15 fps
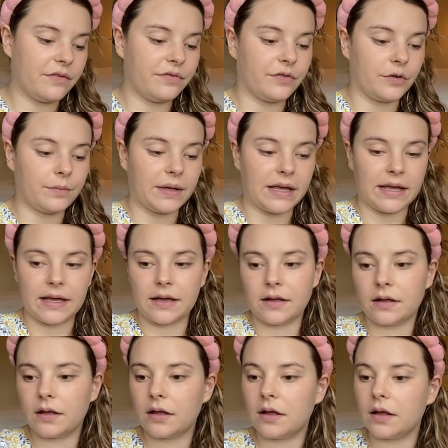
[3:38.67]
for me,
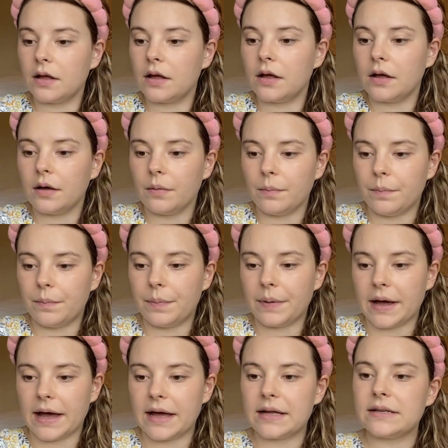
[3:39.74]

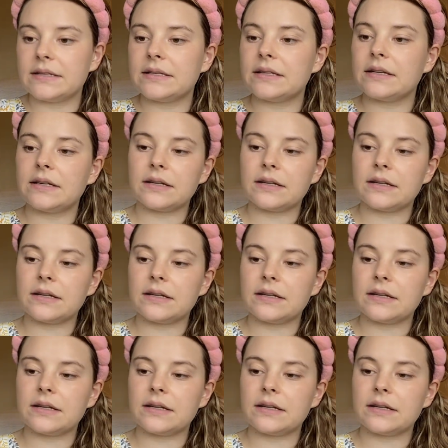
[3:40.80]
but